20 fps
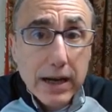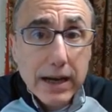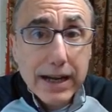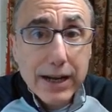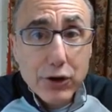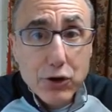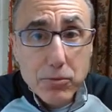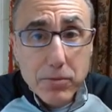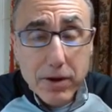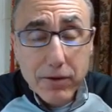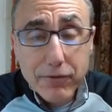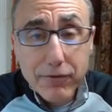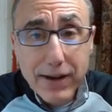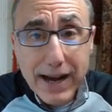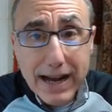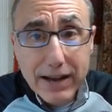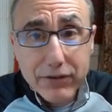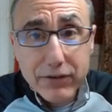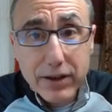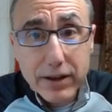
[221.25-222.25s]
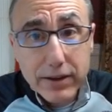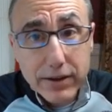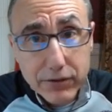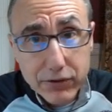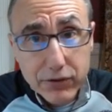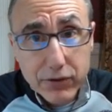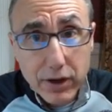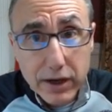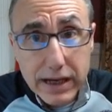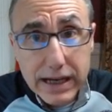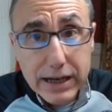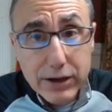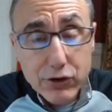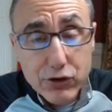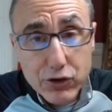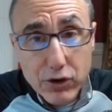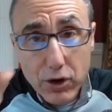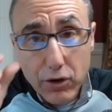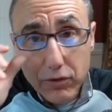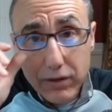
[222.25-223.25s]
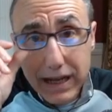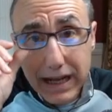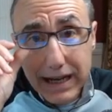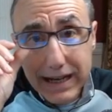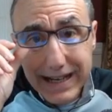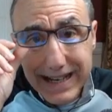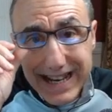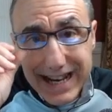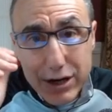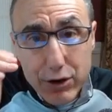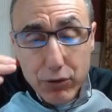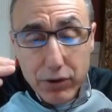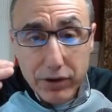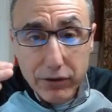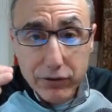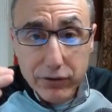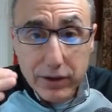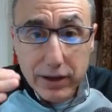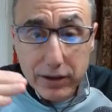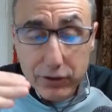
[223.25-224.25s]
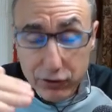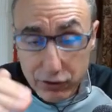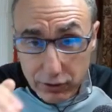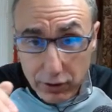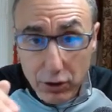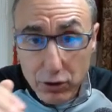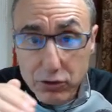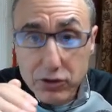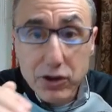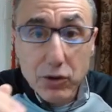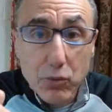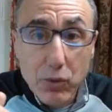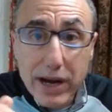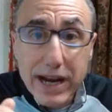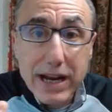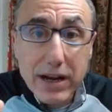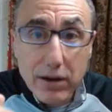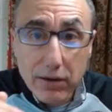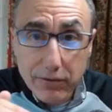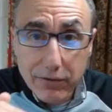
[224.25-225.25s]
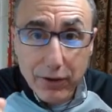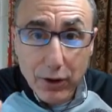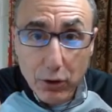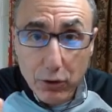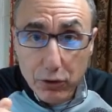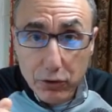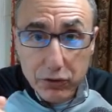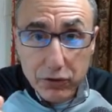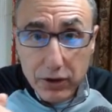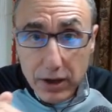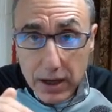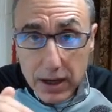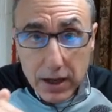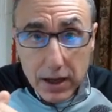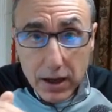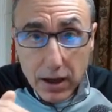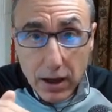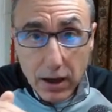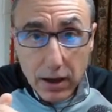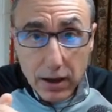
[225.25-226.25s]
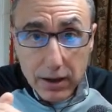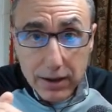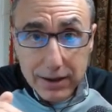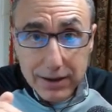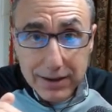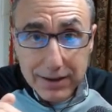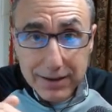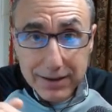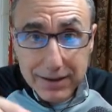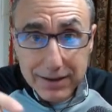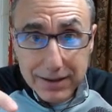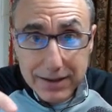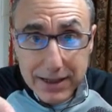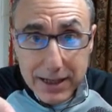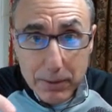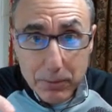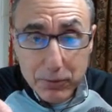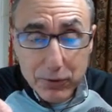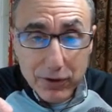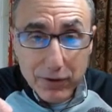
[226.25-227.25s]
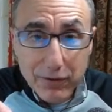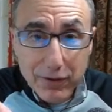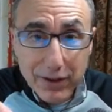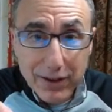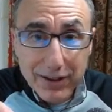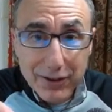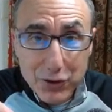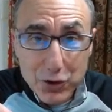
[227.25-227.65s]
Intermittent fasting, this study had shown that it slows the rate of those tips of the